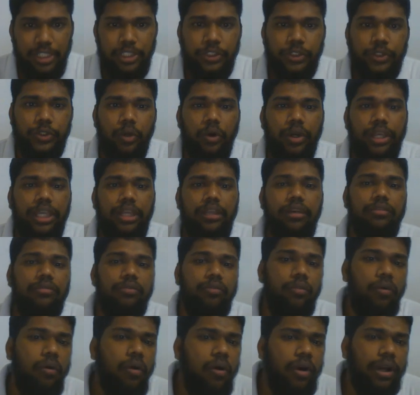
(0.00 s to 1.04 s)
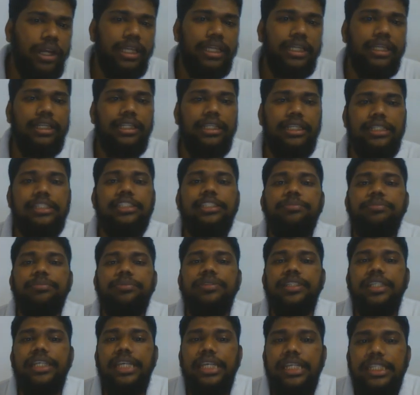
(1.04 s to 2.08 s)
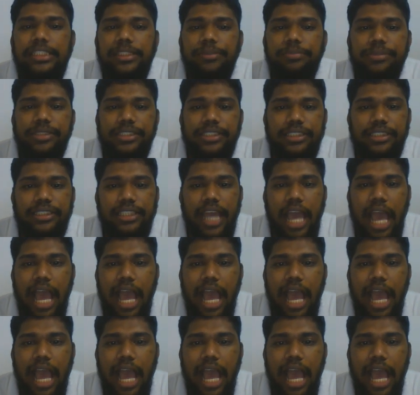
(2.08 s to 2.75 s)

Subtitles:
So in water, this is present